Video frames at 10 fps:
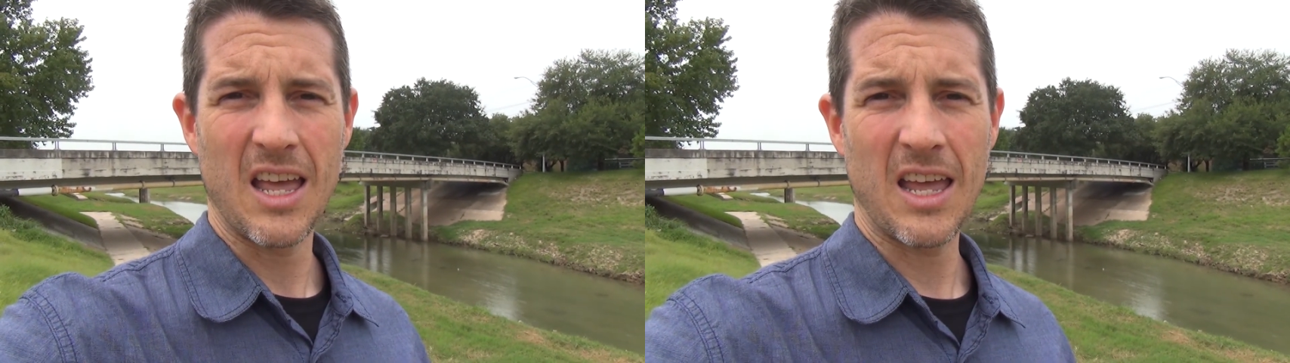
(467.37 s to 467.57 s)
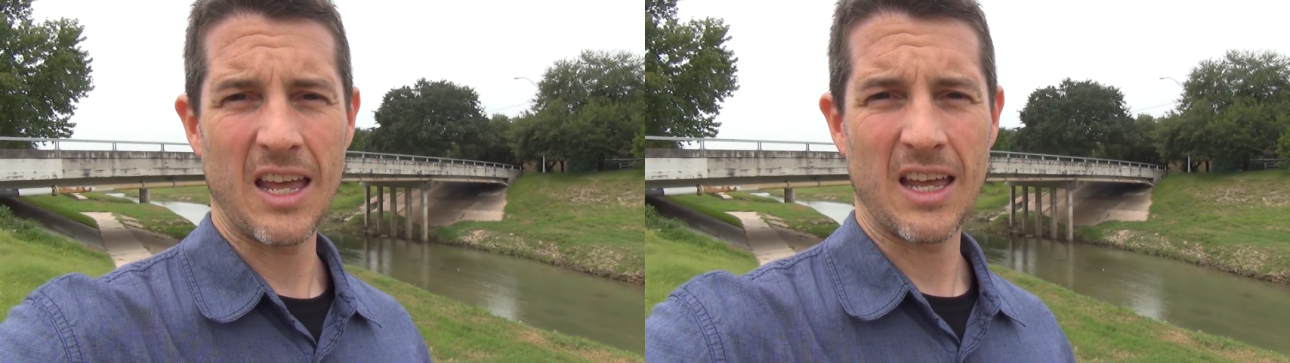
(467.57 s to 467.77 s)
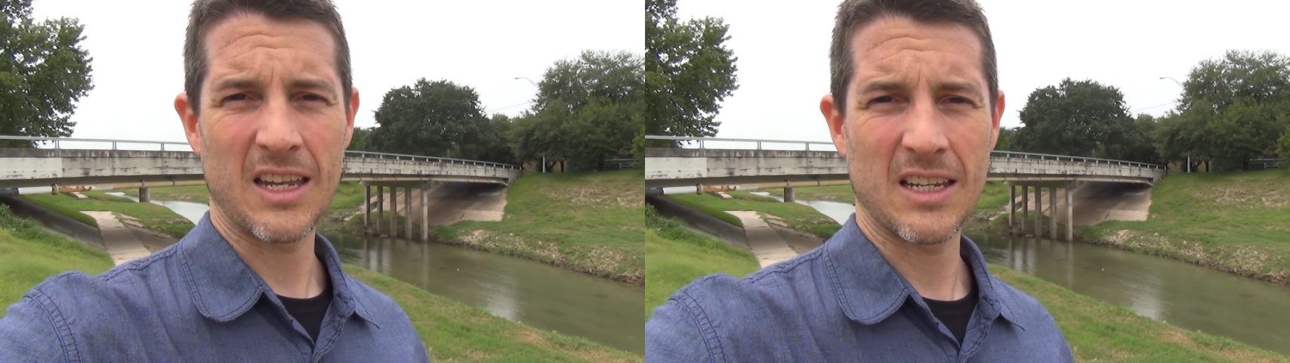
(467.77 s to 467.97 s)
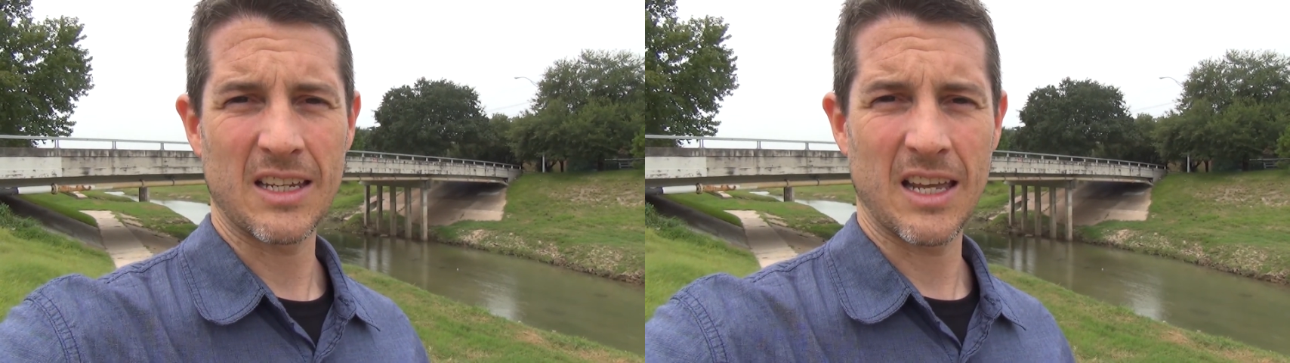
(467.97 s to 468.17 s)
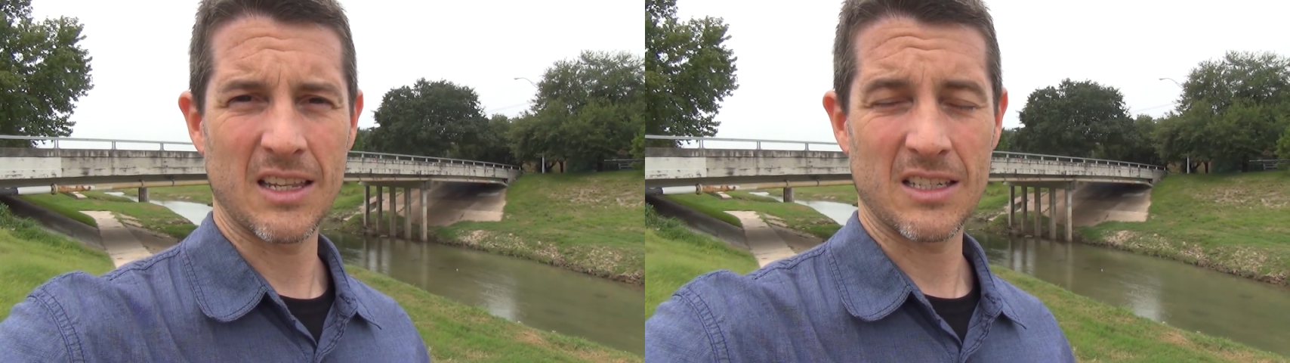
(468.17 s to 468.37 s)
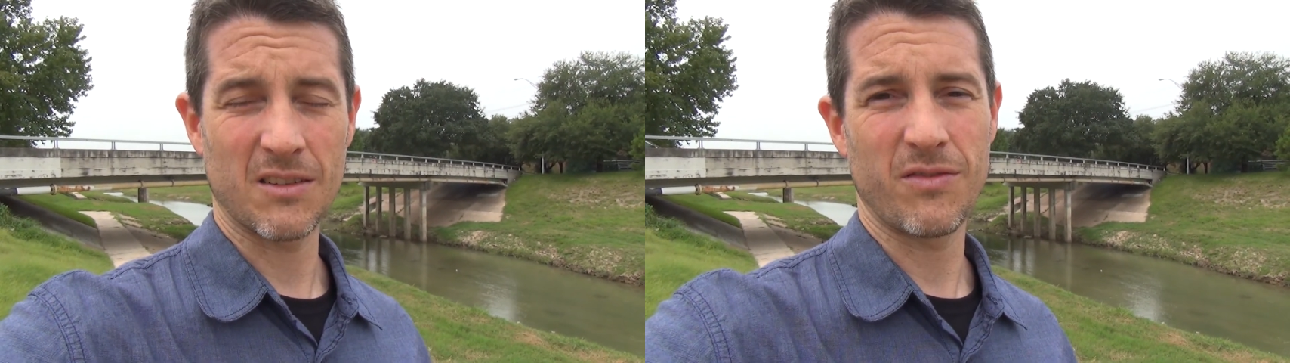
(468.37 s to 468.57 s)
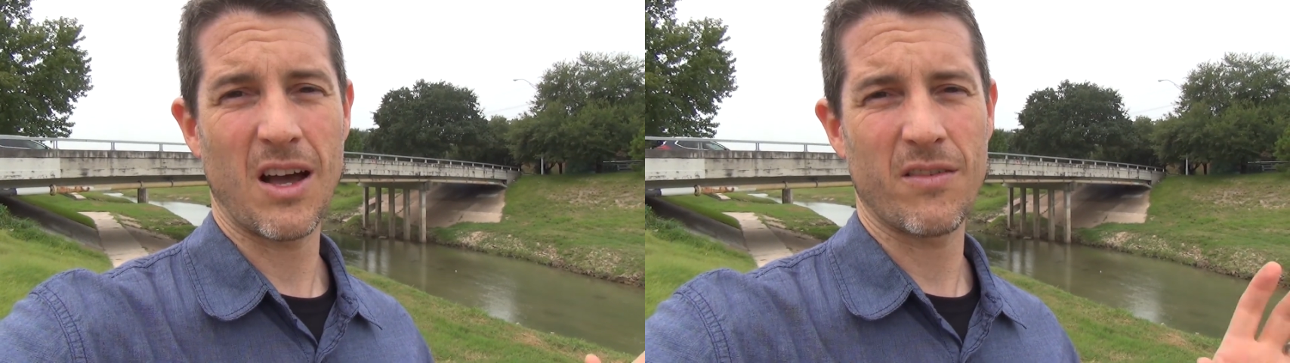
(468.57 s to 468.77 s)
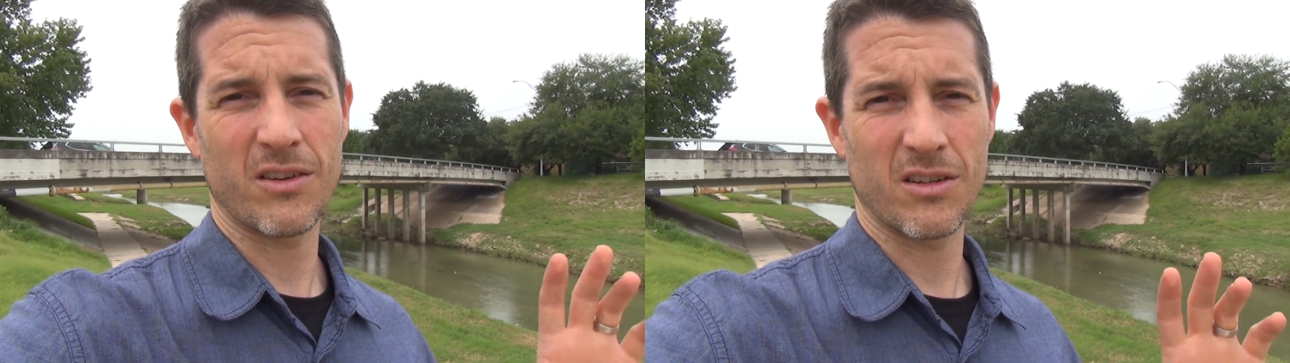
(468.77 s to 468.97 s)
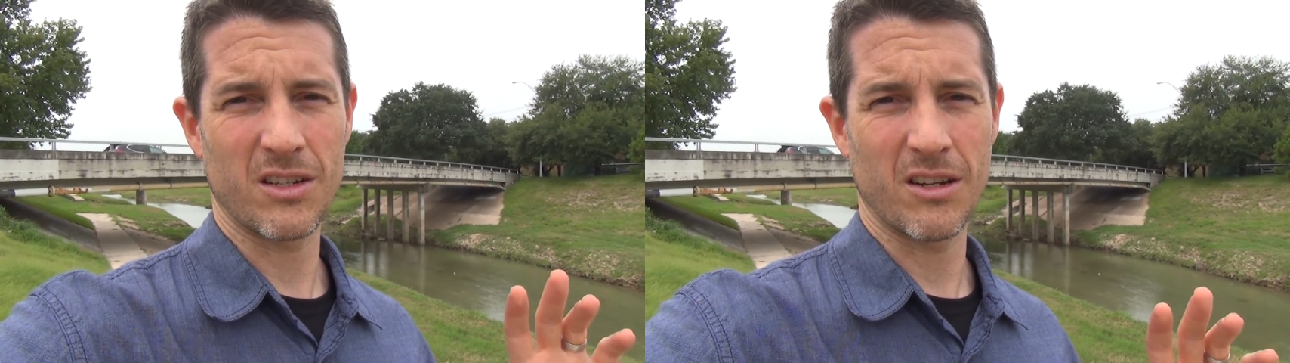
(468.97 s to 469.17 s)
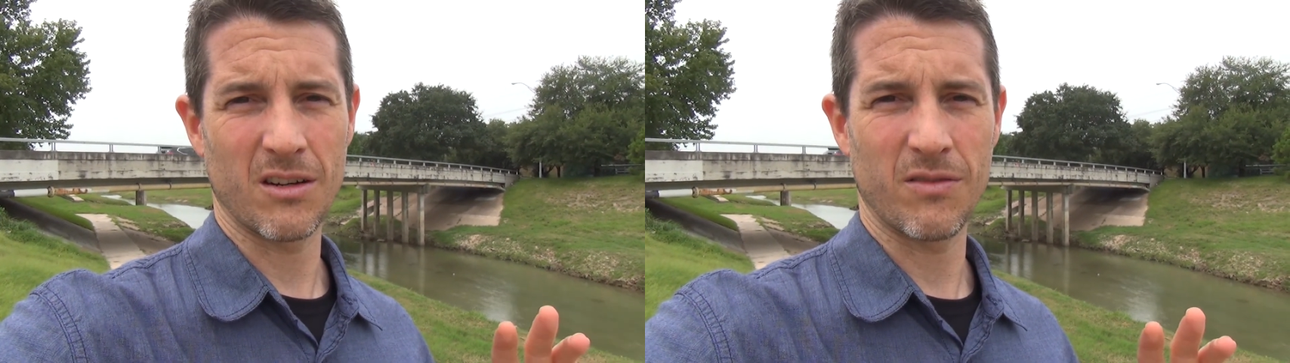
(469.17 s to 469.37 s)
And again, it's a
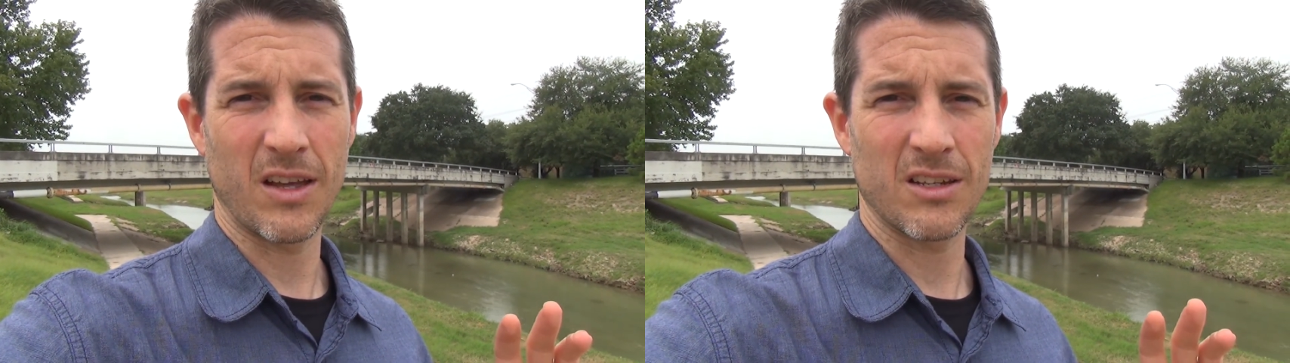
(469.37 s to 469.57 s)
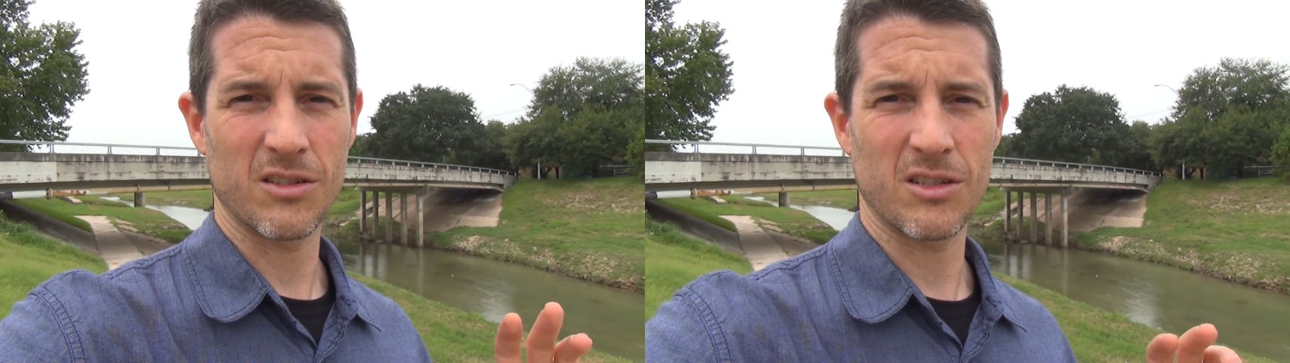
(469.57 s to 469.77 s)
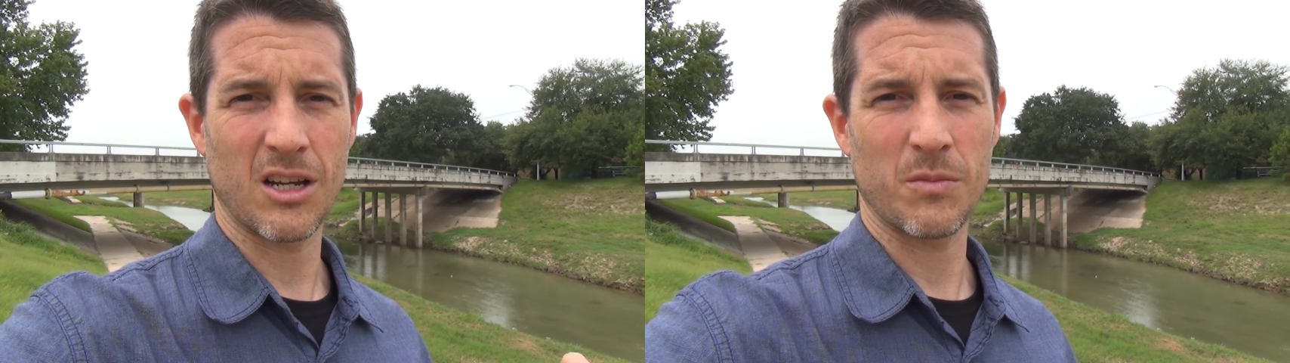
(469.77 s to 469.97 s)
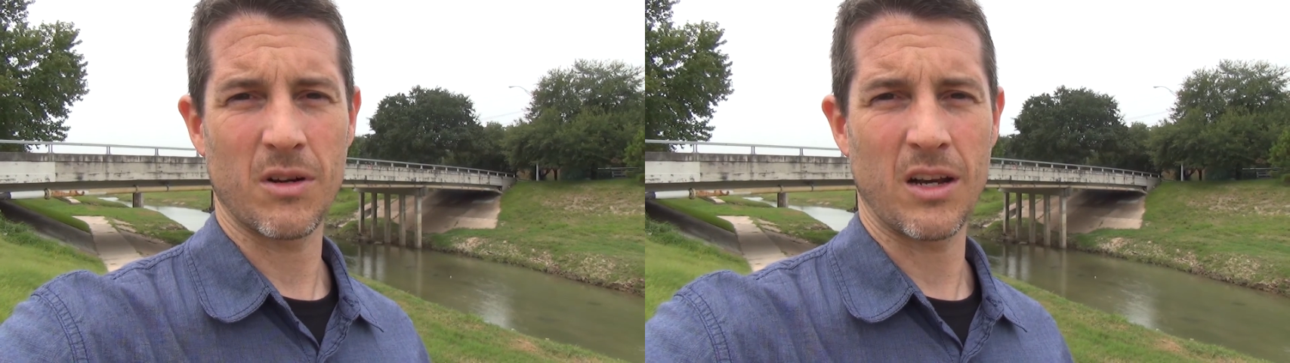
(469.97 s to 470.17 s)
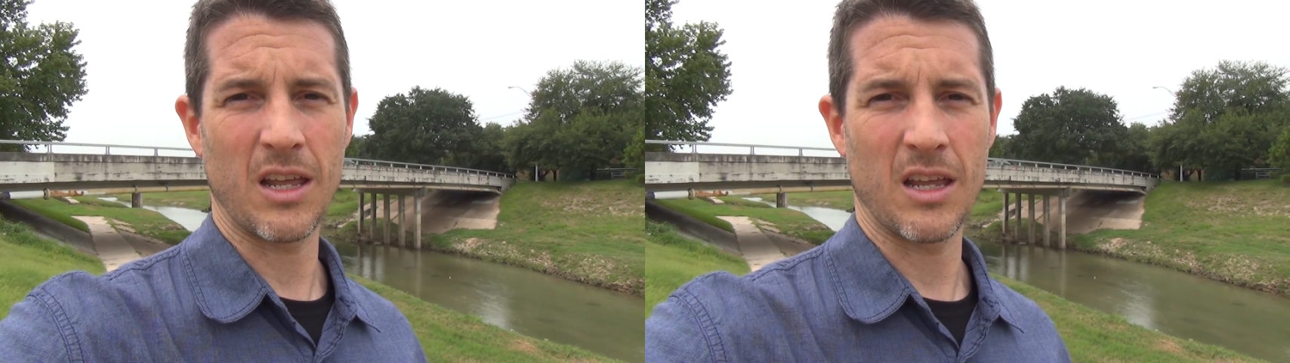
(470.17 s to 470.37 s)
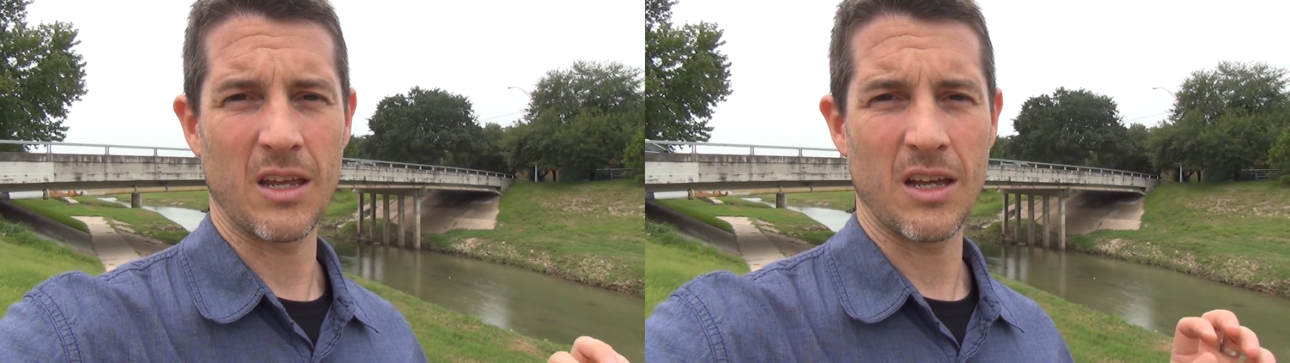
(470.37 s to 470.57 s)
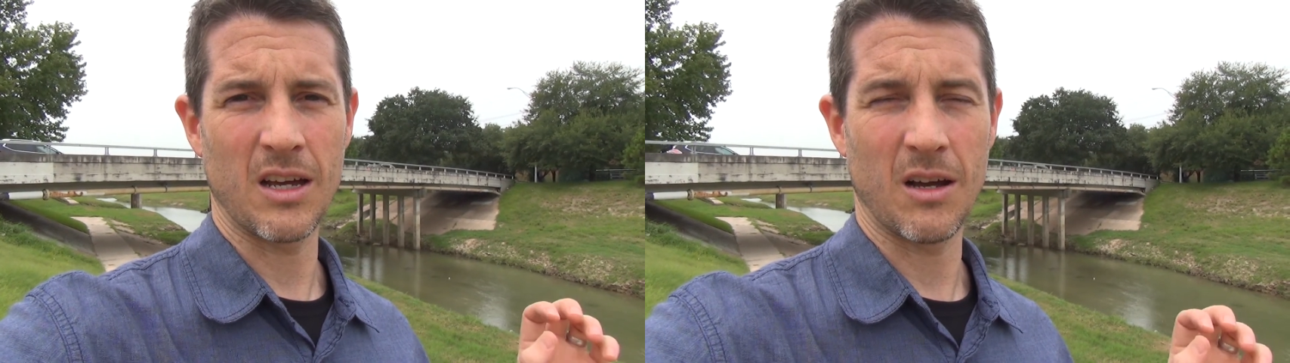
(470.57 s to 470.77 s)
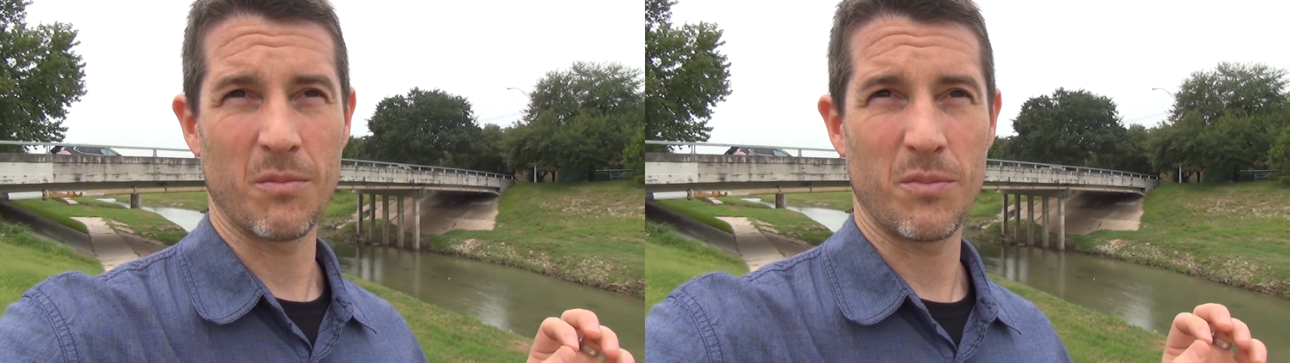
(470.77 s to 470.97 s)
500-year event, so you're talking about a